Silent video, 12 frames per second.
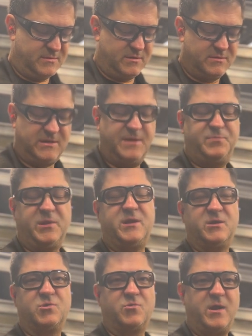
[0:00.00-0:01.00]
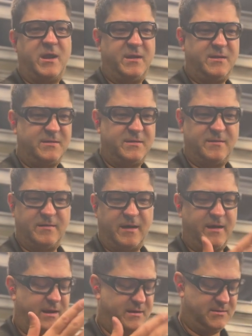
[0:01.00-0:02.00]
deeply ingrained,
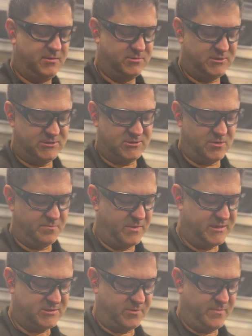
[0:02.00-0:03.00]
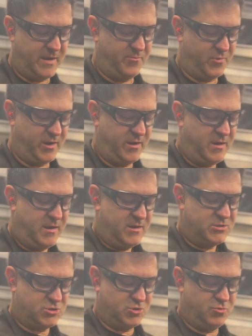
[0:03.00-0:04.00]
I hate to use this term, muscle memory
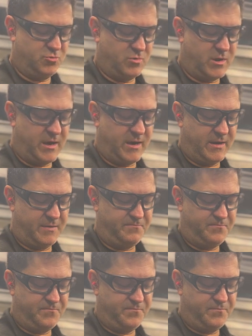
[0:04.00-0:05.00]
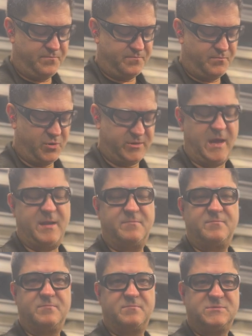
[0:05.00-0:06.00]
to put that
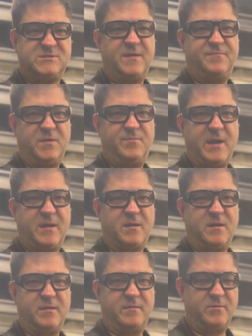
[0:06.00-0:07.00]
safety back on.